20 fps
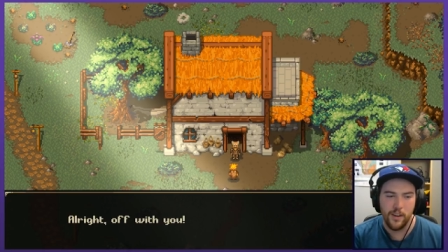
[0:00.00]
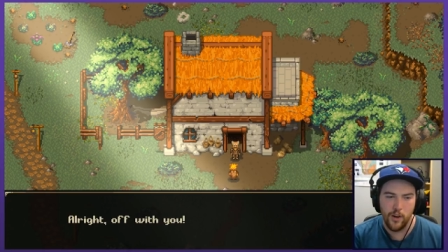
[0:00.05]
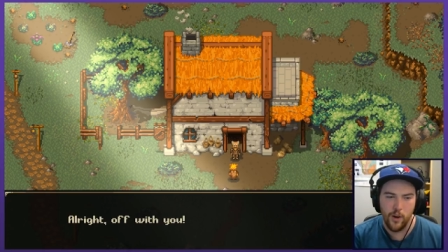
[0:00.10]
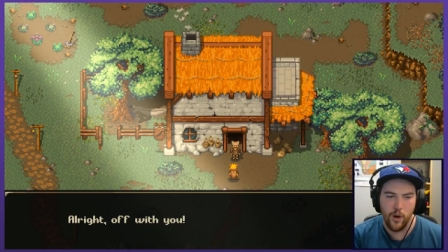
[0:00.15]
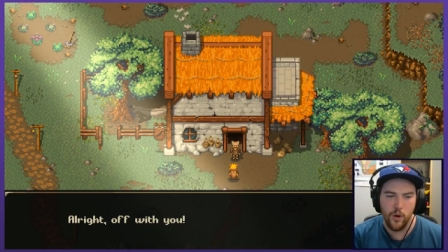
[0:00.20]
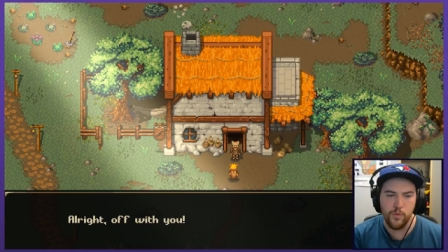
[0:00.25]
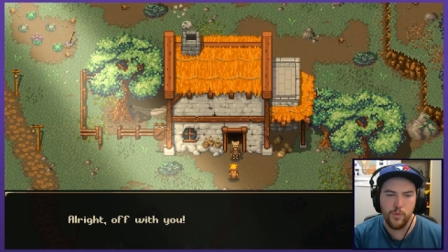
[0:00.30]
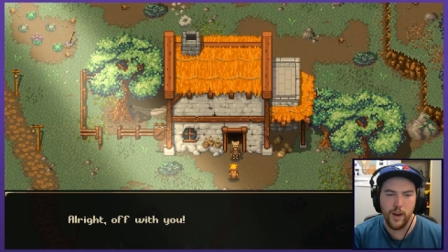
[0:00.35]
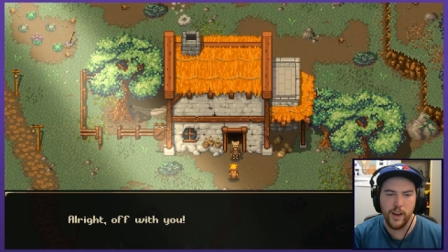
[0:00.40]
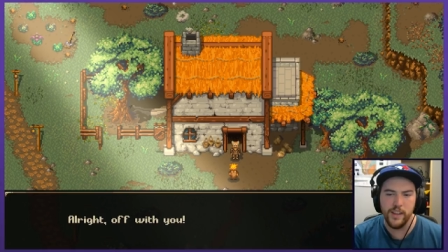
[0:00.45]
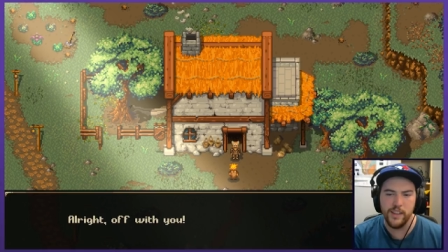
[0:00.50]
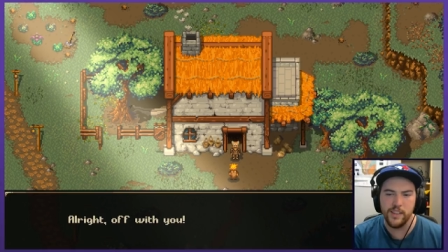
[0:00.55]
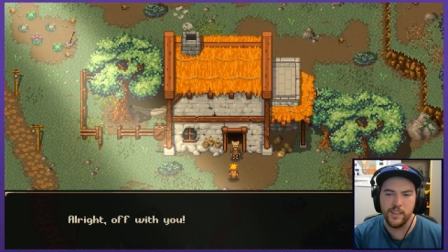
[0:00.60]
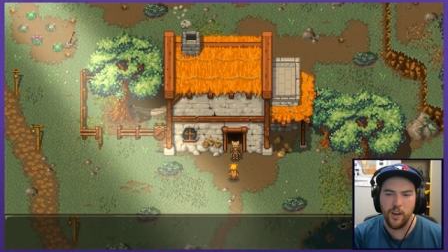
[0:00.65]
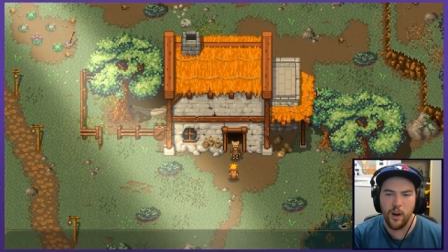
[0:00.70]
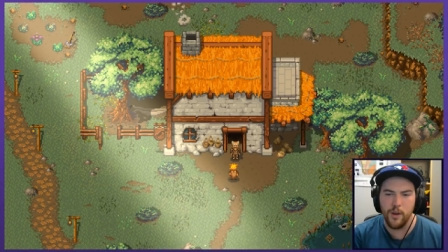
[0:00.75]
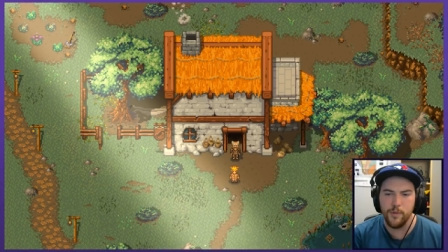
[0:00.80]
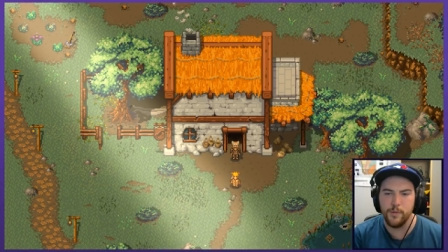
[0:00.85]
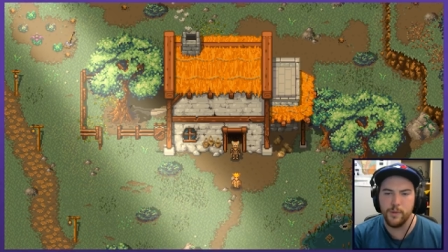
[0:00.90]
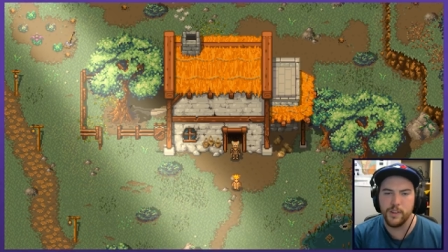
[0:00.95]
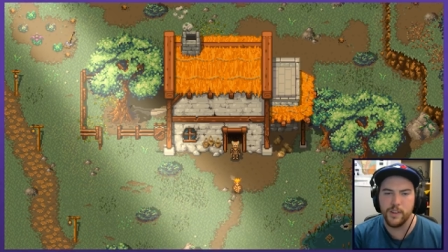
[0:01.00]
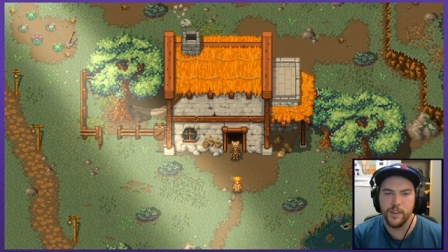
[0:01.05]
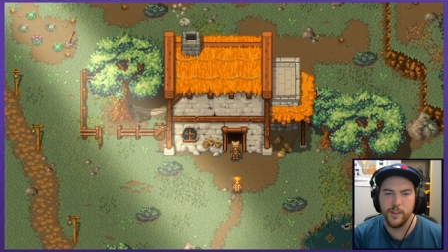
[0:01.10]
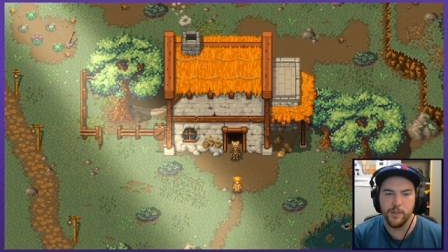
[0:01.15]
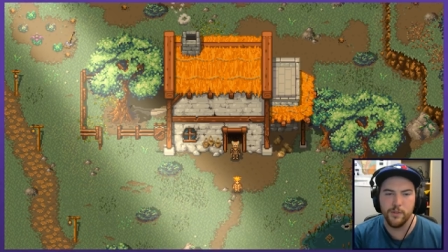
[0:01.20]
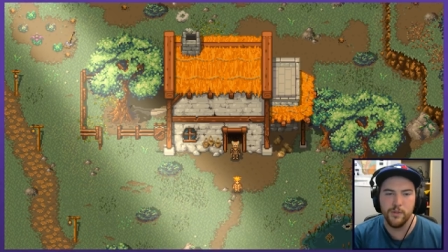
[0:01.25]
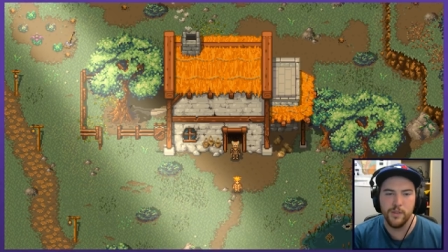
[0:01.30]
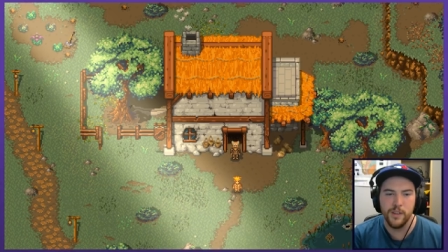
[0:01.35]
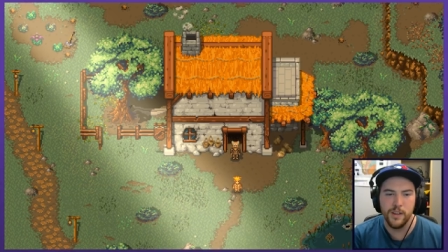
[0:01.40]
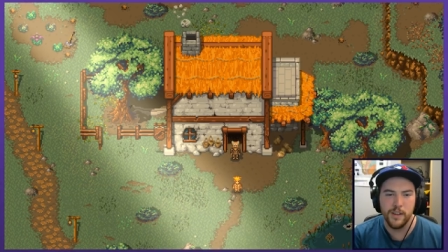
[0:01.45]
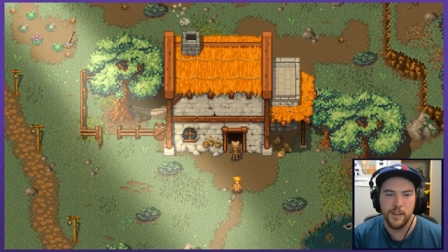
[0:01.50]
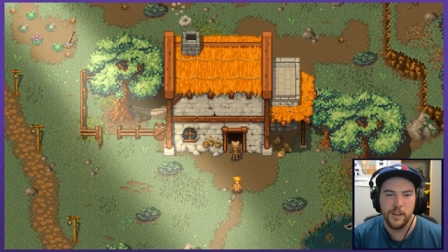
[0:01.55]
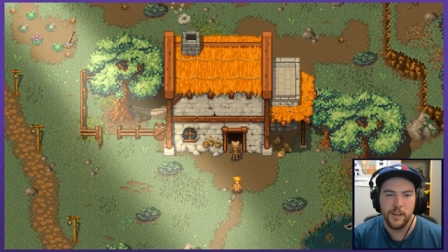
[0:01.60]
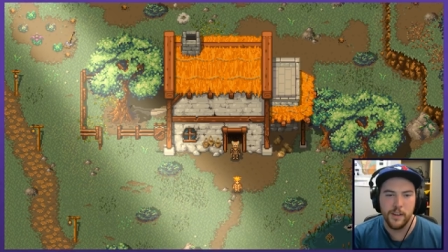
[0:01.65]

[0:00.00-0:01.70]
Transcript: All right, off with you.